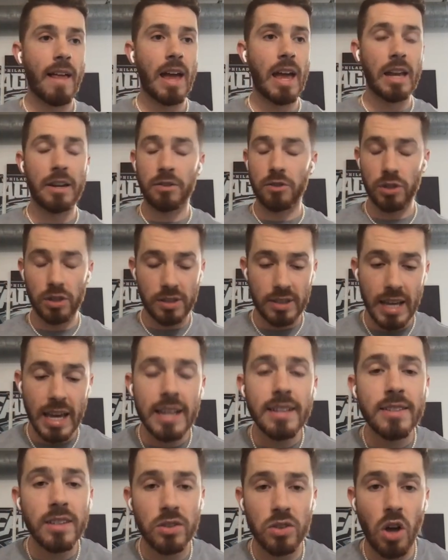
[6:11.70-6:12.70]
and just
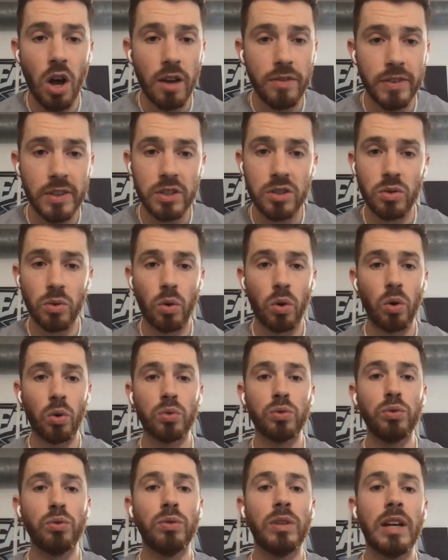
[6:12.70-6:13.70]
takes this offense to a
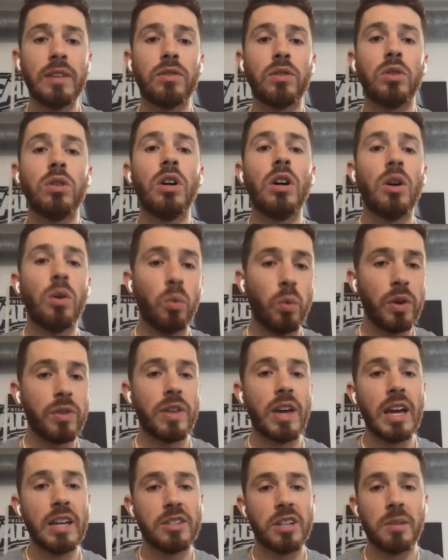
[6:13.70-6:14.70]
whole new level with
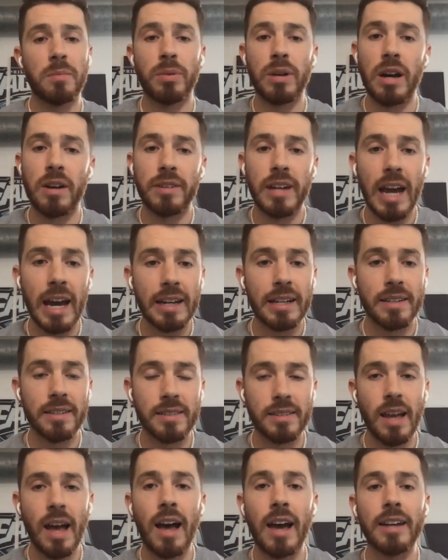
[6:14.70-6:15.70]
A.J. Brown at his
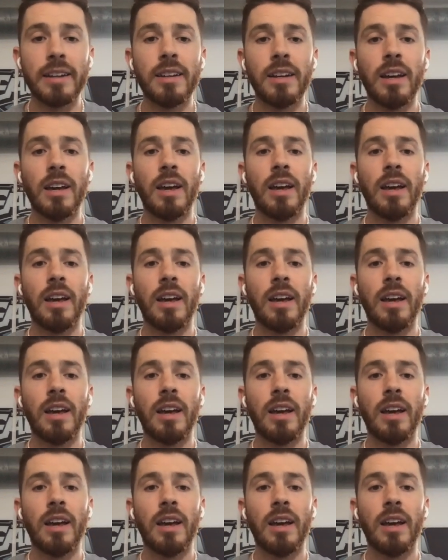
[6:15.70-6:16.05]
side.